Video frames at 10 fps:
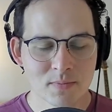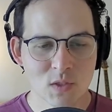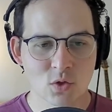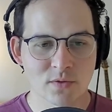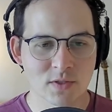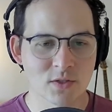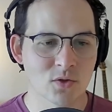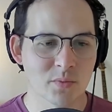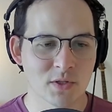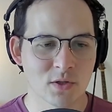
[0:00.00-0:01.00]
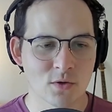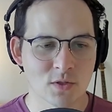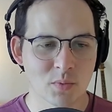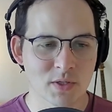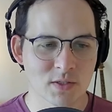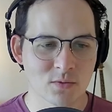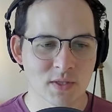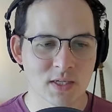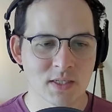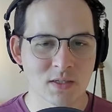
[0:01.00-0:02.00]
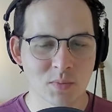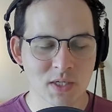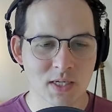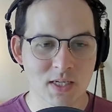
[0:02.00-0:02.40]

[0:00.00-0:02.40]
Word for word: sort of distribute those to places where they need to be,